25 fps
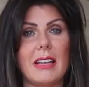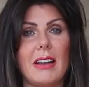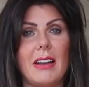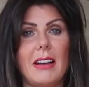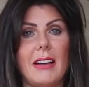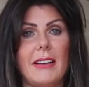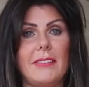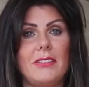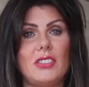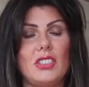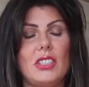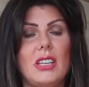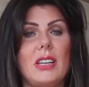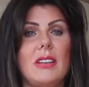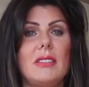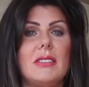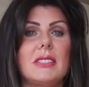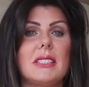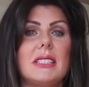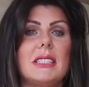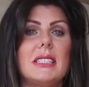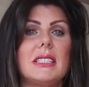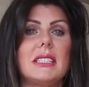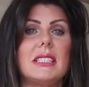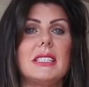that I've
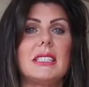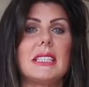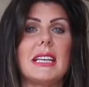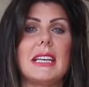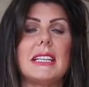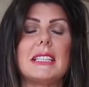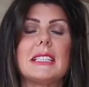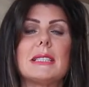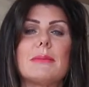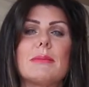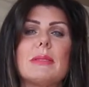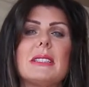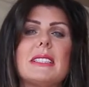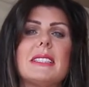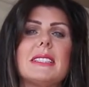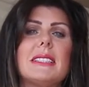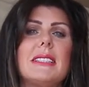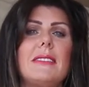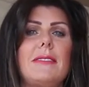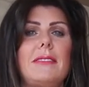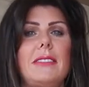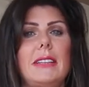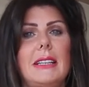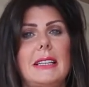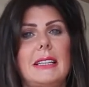chosen today
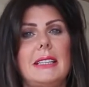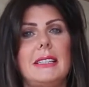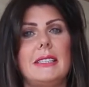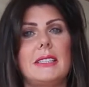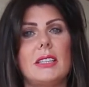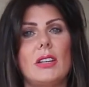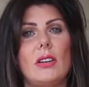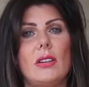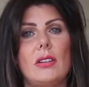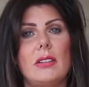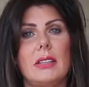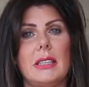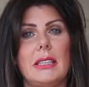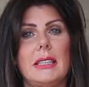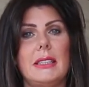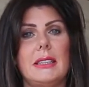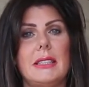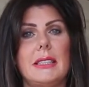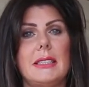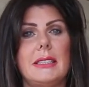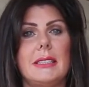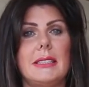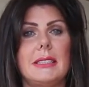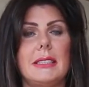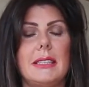specifically
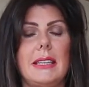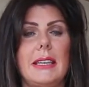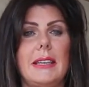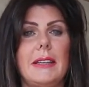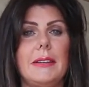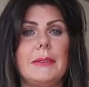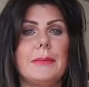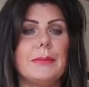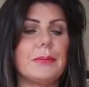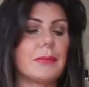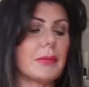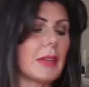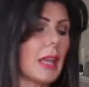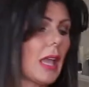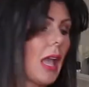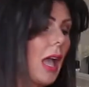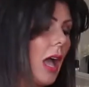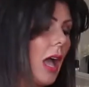target the skin.